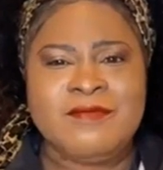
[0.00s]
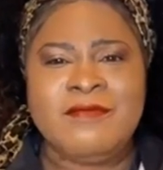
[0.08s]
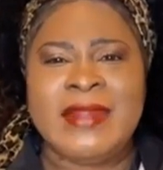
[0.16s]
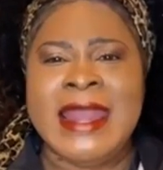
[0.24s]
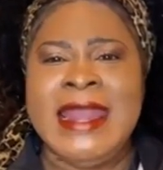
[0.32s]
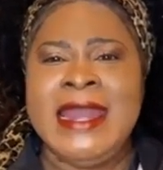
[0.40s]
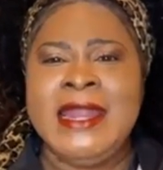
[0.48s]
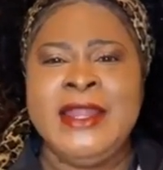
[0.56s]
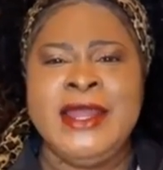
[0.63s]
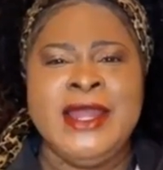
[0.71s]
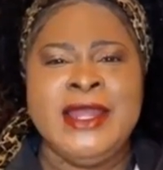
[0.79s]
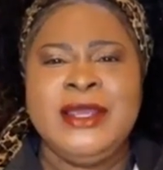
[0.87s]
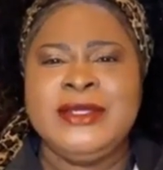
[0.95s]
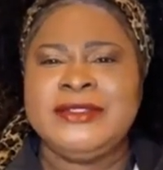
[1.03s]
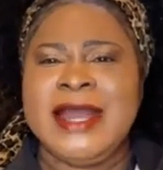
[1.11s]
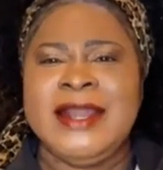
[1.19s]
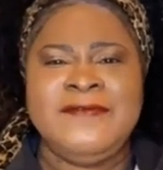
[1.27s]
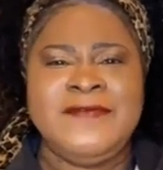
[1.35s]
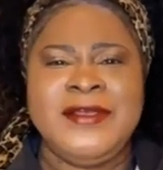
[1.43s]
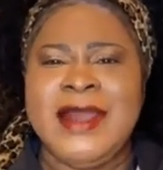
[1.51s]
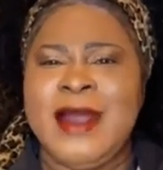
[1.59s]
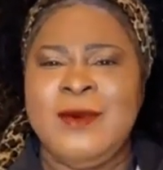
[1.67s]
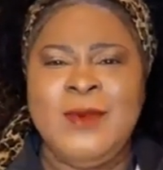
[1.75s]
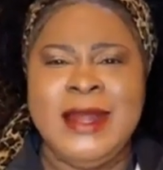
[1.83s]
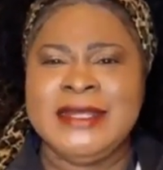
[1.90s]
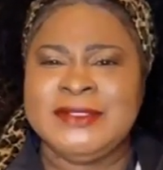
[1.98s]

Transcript: And you're trying to figure out what is